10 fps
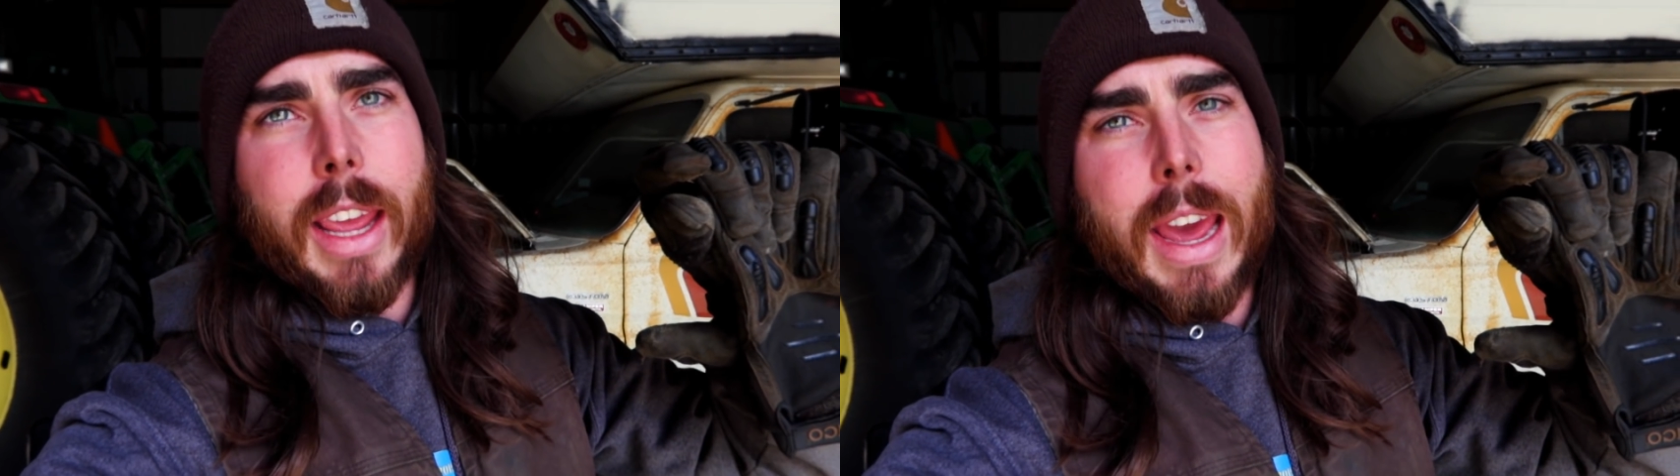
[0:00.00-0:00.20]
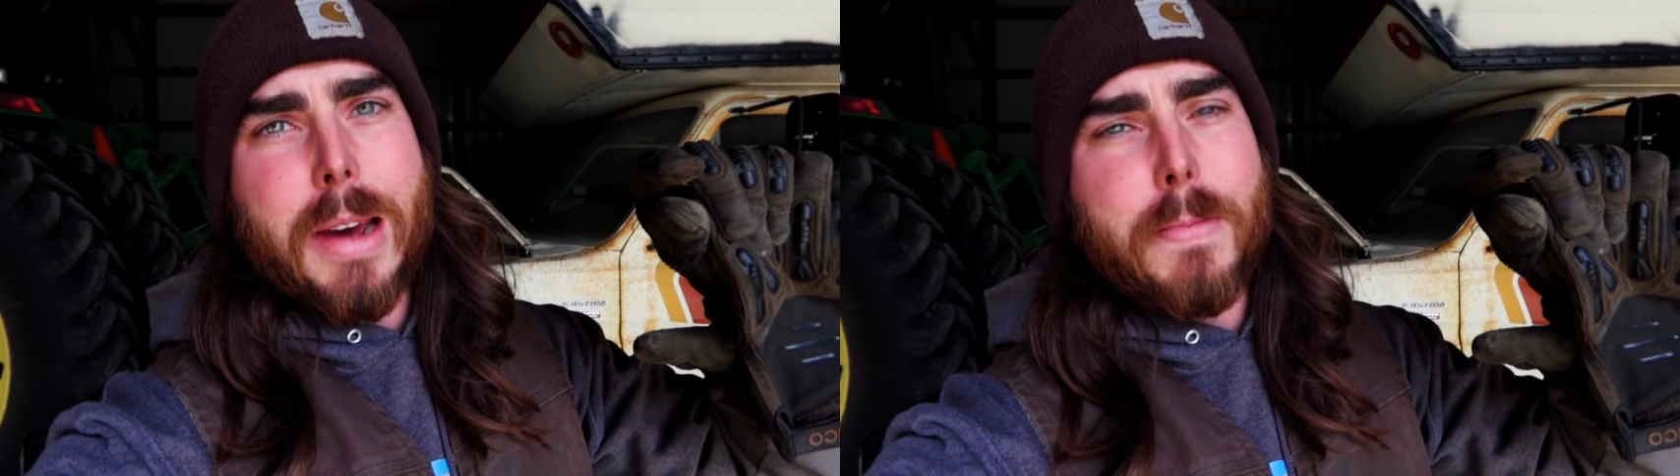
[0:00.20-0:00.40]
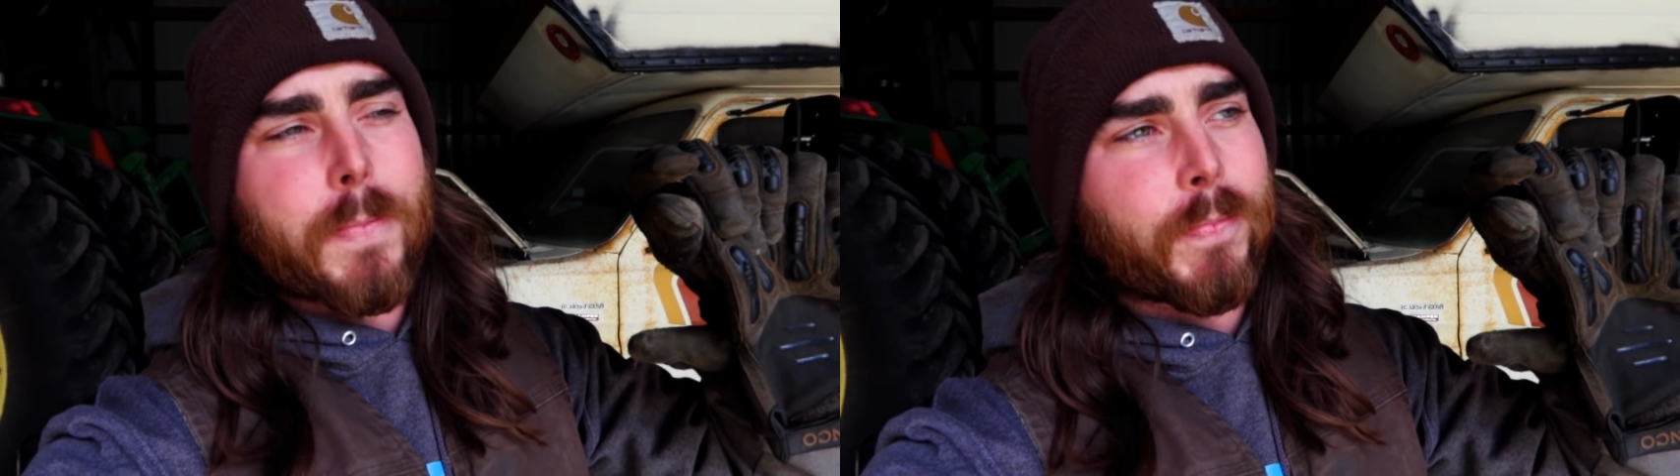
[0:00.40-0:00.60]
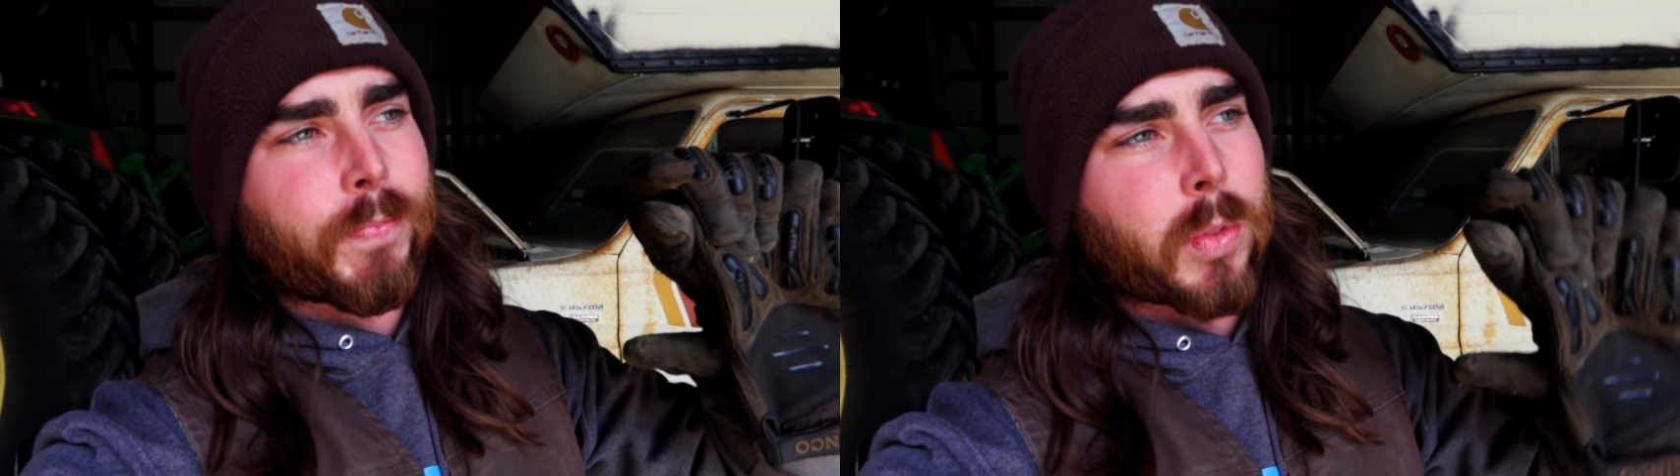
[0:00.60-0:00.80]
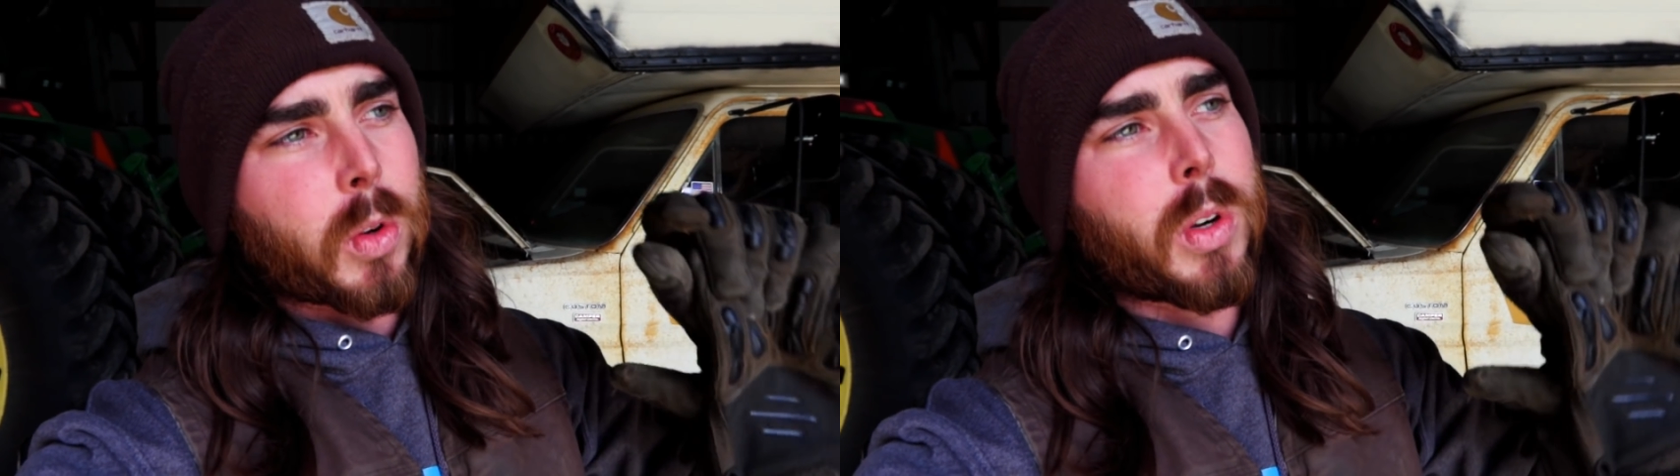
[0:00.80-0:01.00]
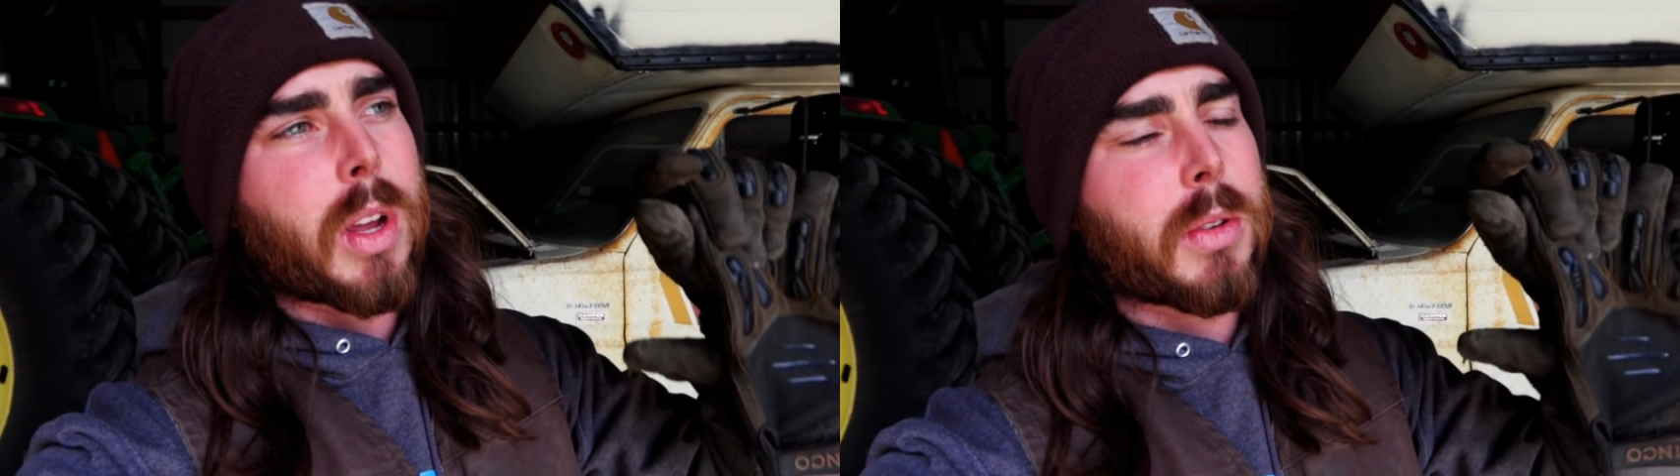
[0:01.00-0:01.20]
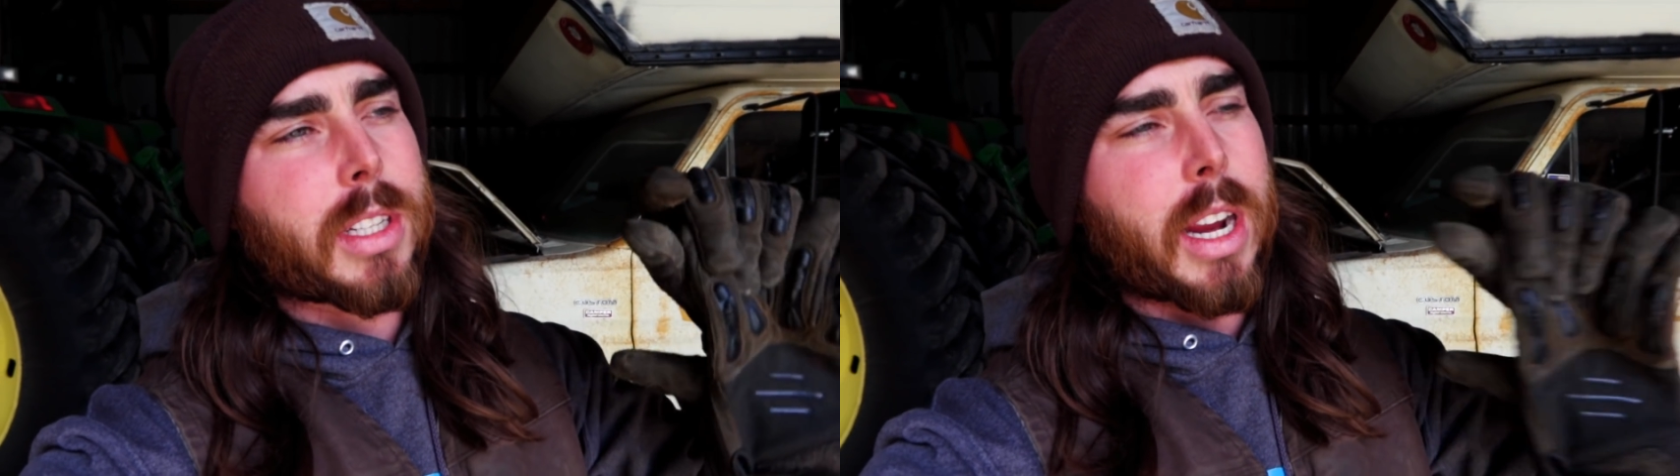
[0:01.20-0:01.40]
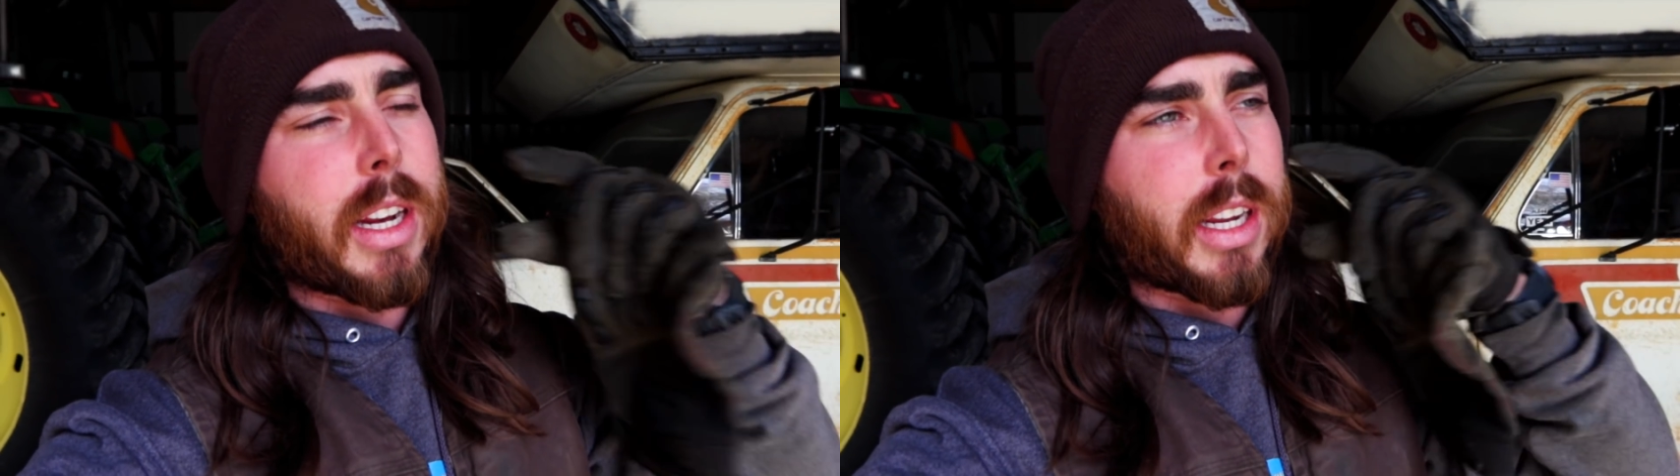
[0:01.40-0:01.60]
gap when I was
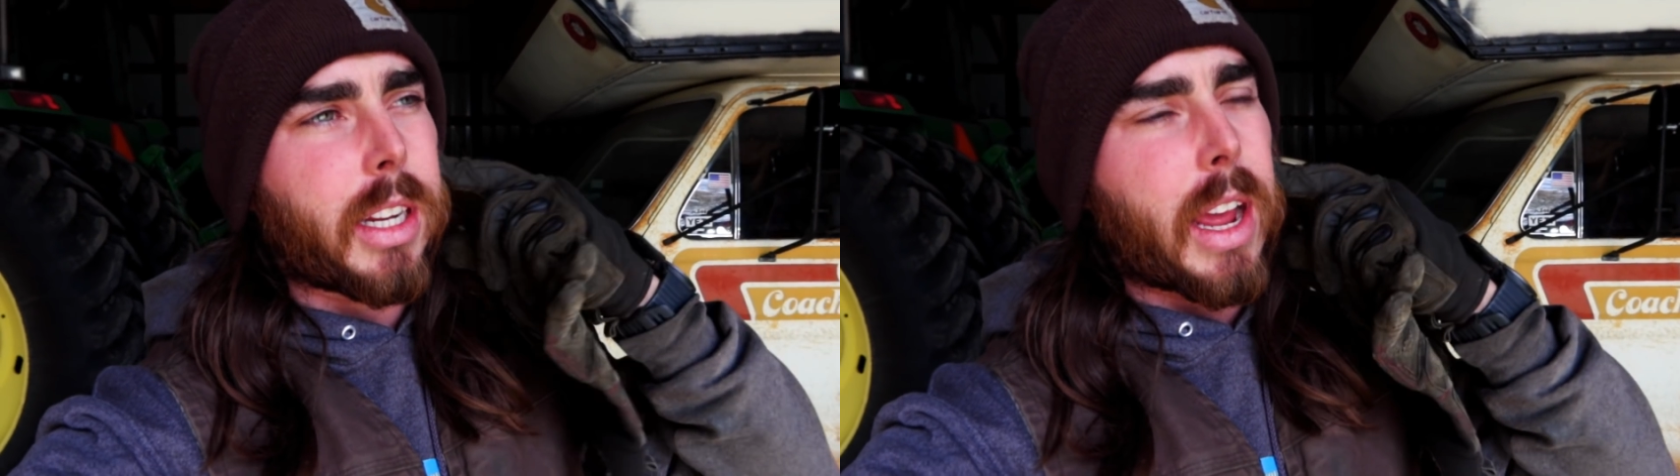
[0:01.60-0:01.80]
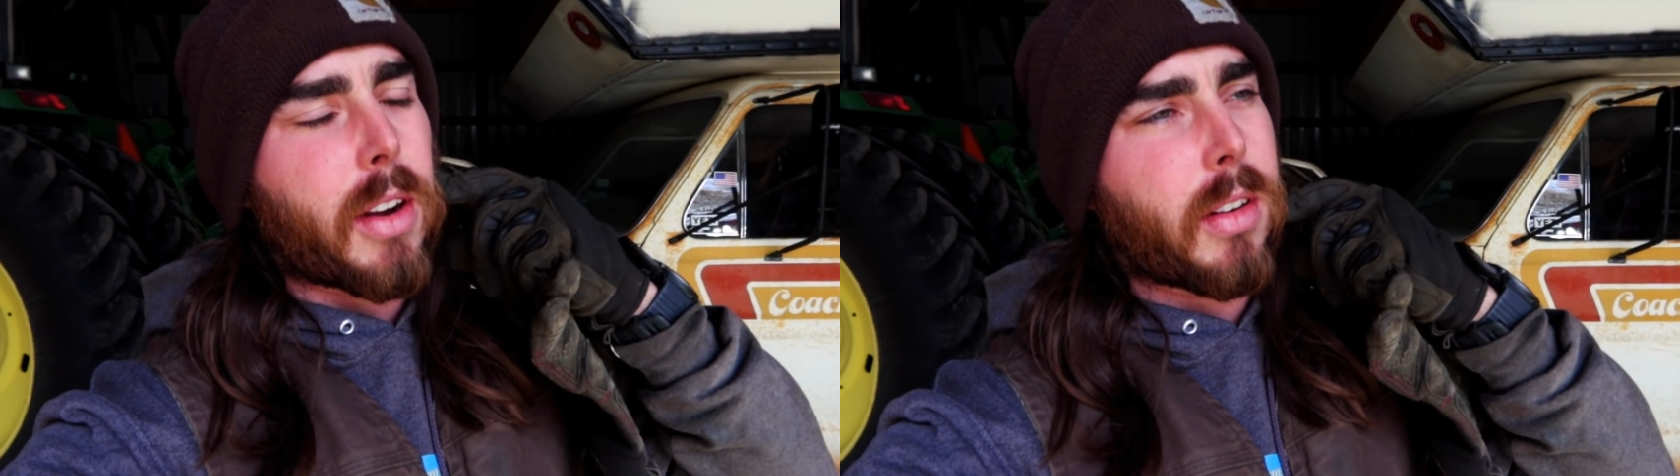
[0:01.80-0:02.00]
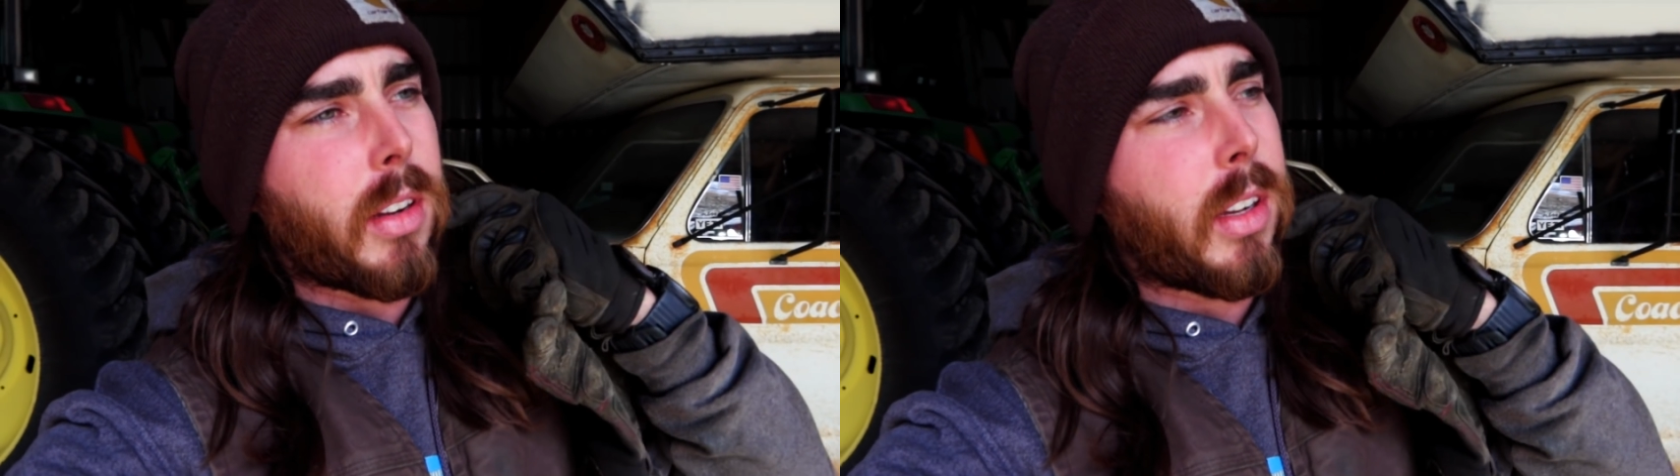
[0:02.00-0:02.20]
tightening it down.